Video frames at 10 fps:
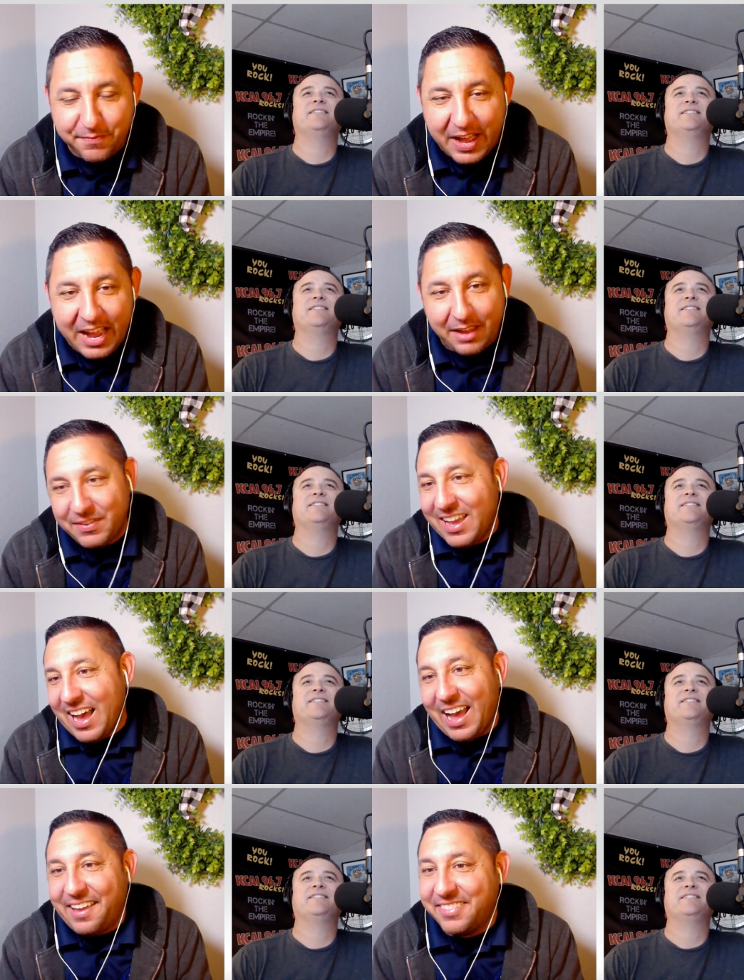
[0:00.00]
Speaker 1: the five.
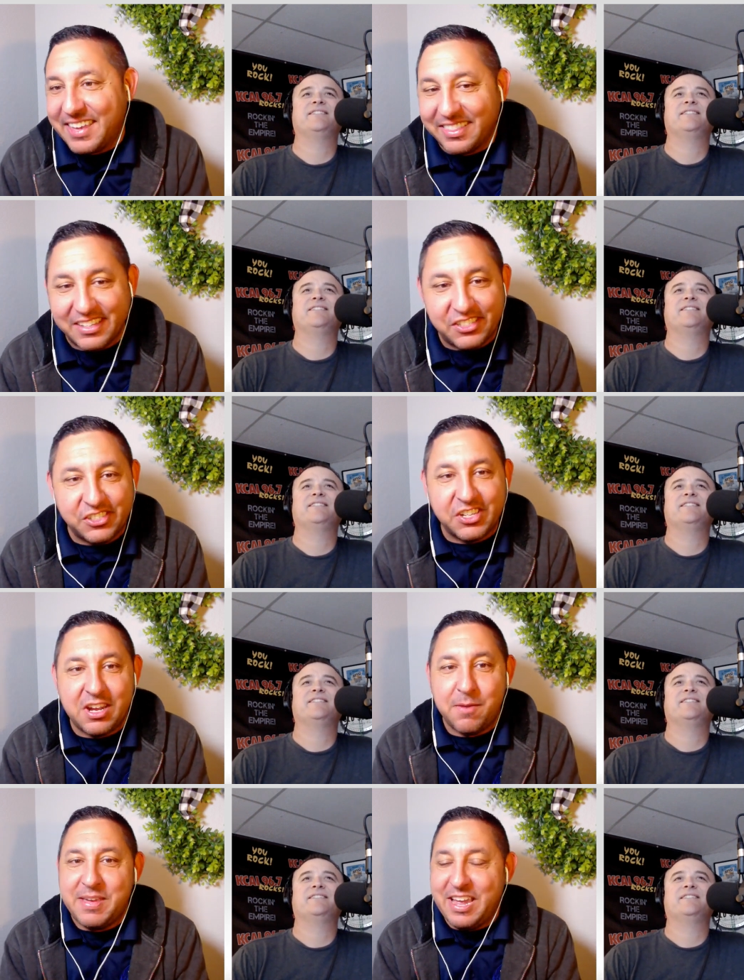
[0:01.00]
I think this is
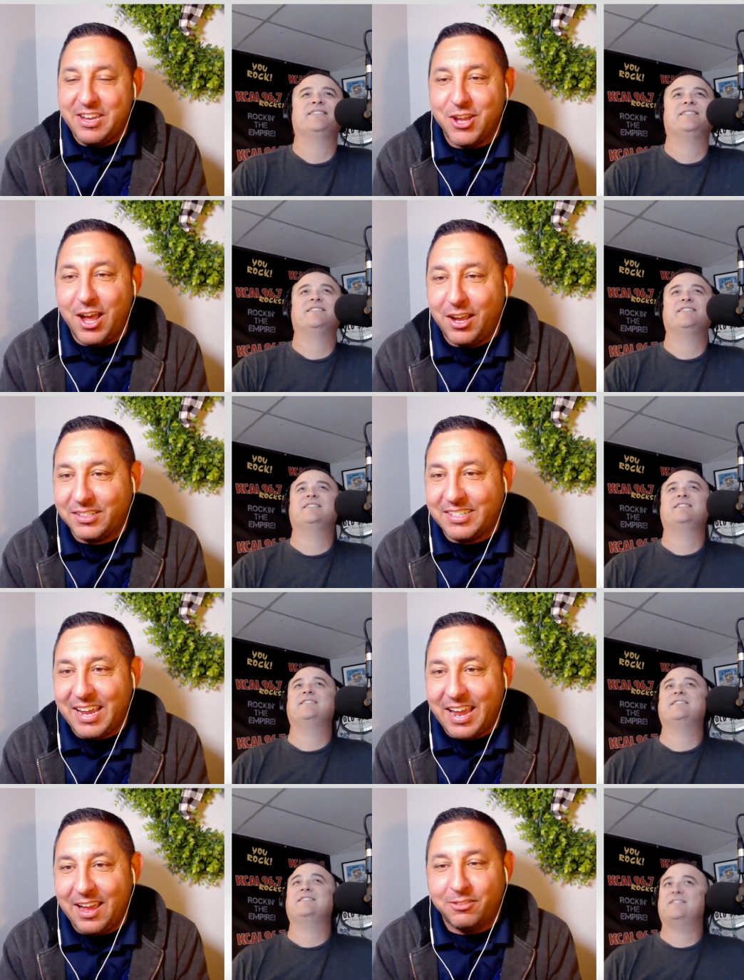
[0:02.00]
going to be a
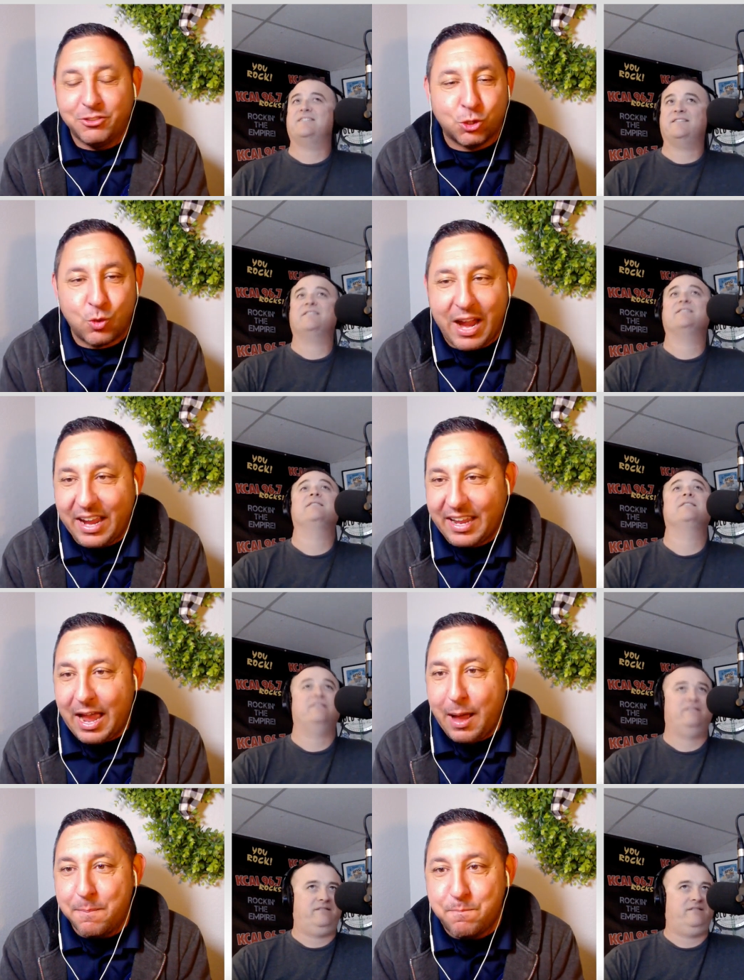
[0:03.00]
knockdown,
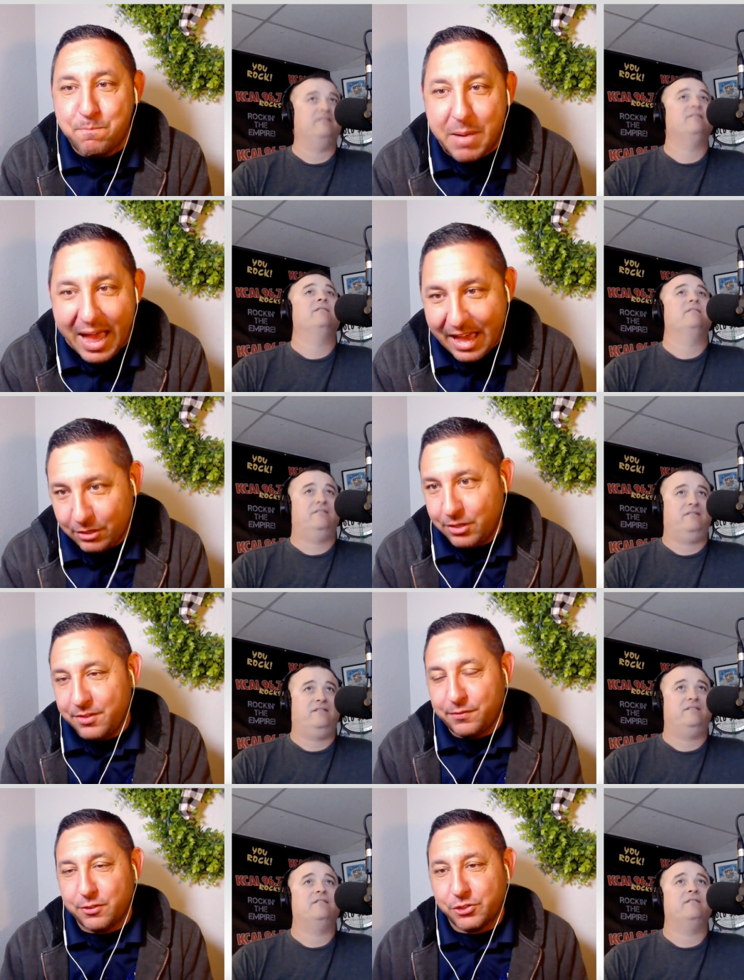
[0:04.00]
drag-out battle
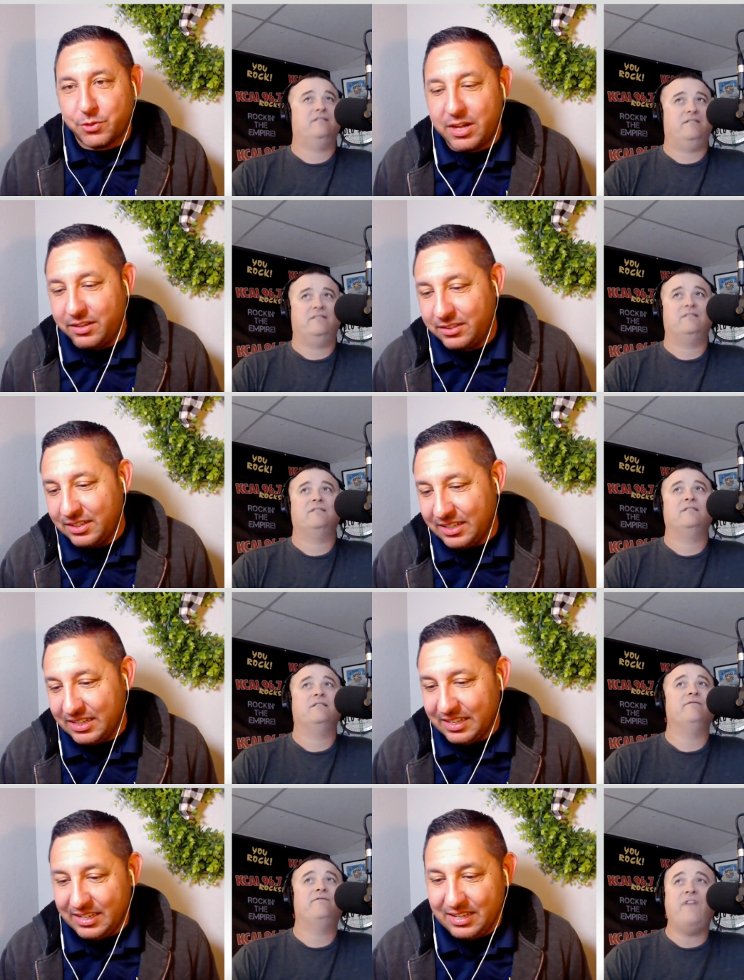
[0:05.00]
in the first round.
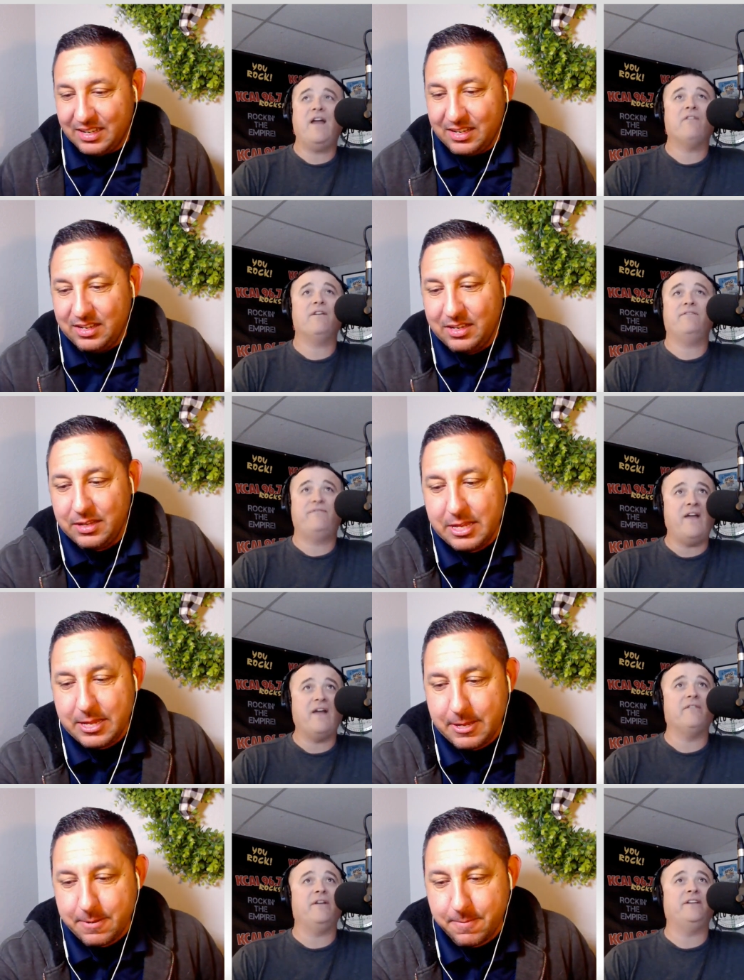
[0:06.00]
Speaker 2: Very,
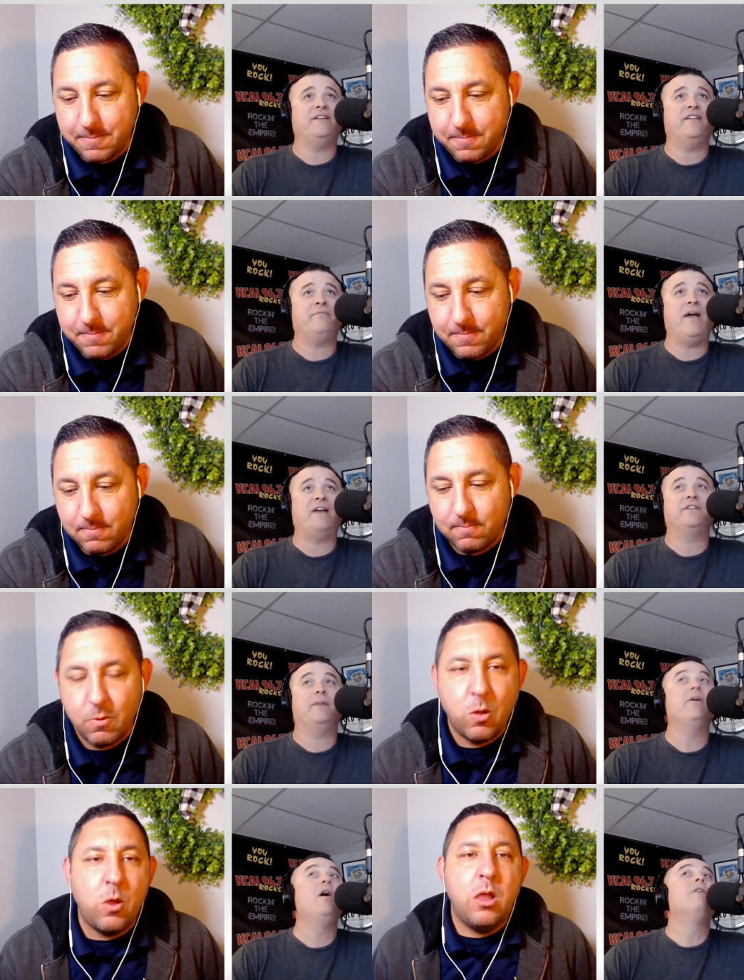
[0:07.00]
very tough
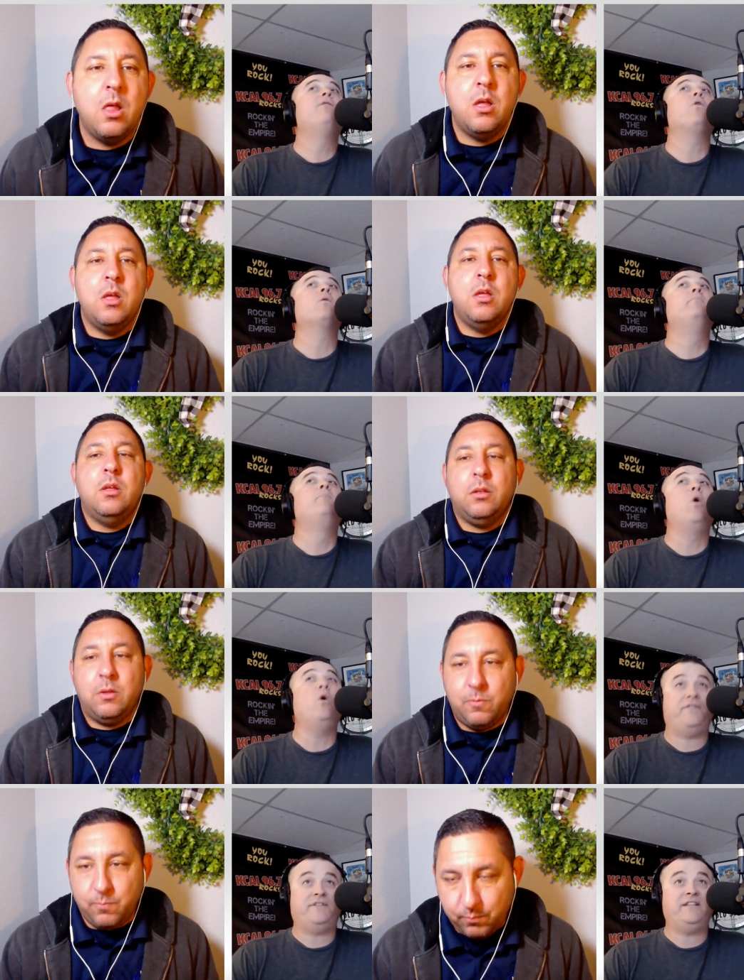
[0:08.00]
matchup for
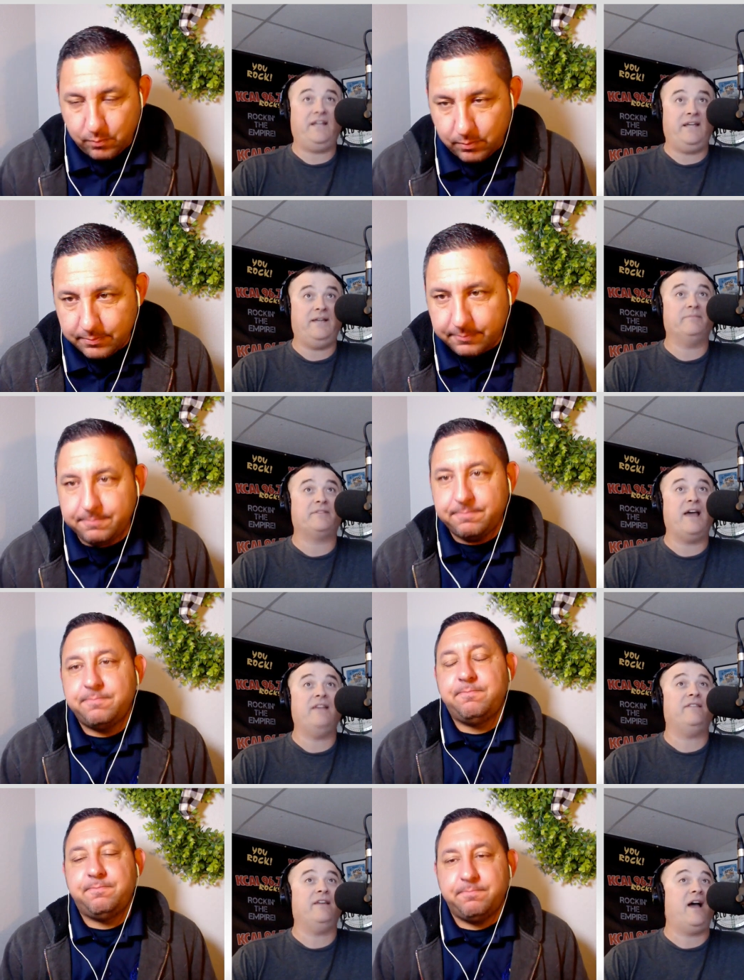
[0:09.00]
both teams. I
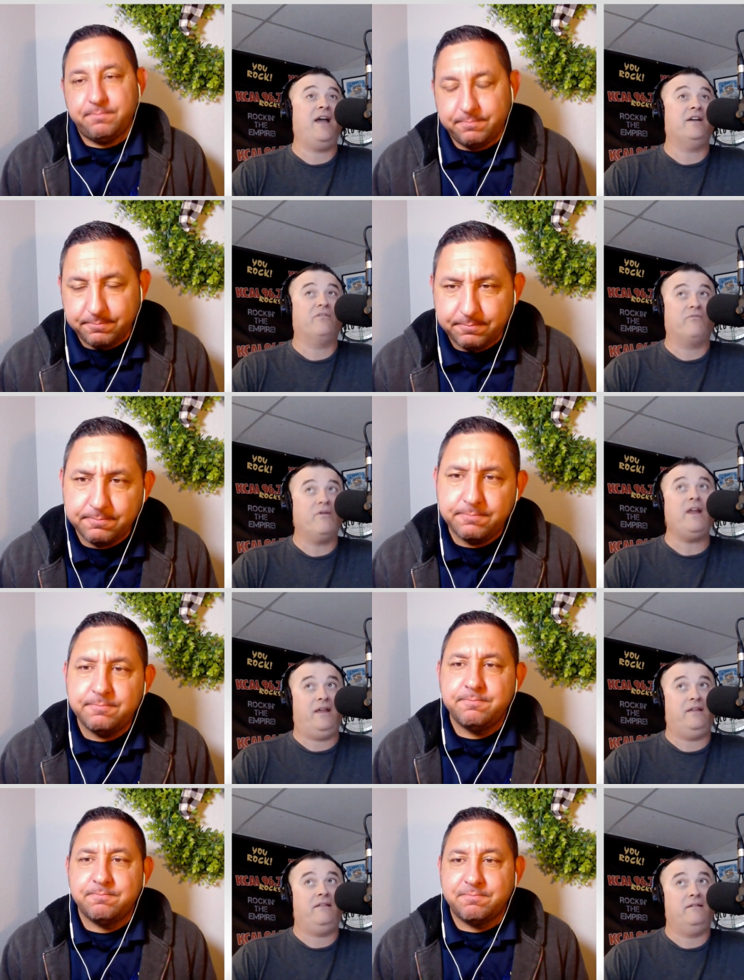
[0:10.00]
think I
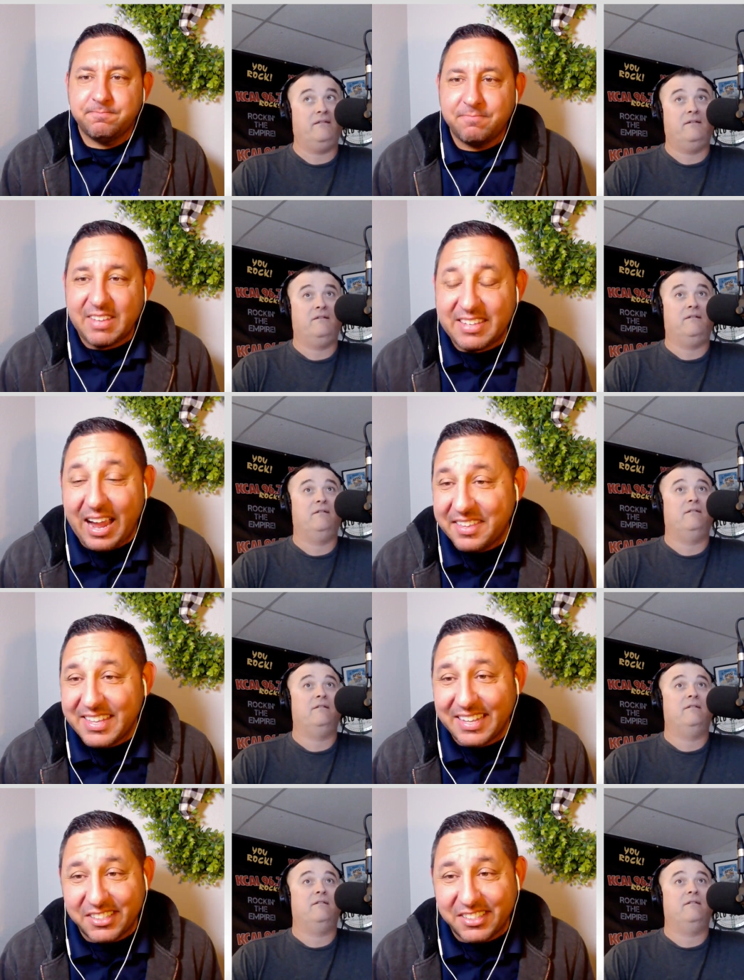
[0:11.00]
agree.
Speaker 1: Yeah, I think